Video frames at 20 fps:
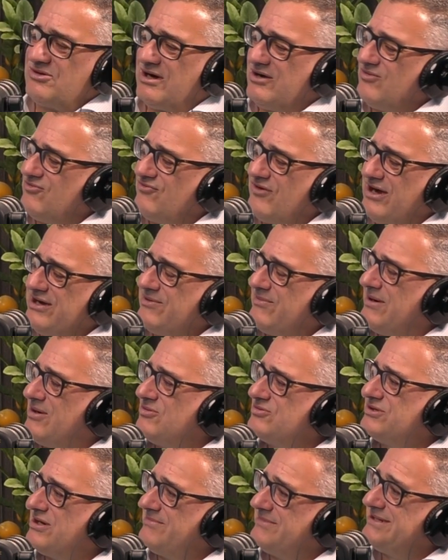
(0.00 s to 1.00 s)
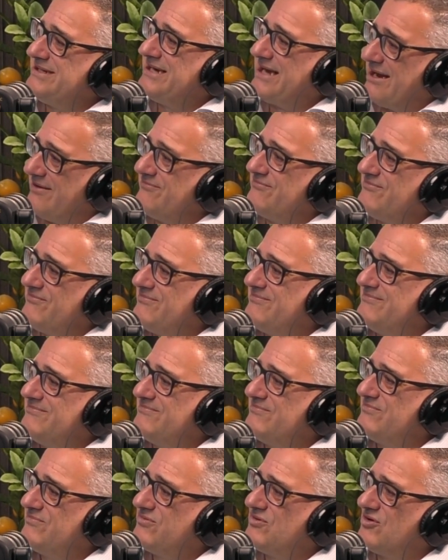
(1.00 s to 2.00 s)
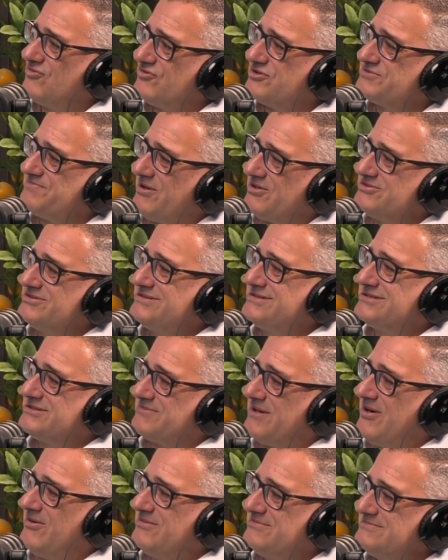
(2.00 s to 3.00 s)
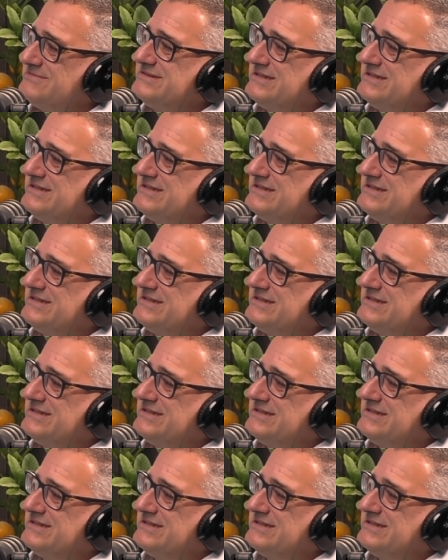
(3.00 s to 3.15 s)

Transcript: like all around the world, I mean, you're getting good response as well.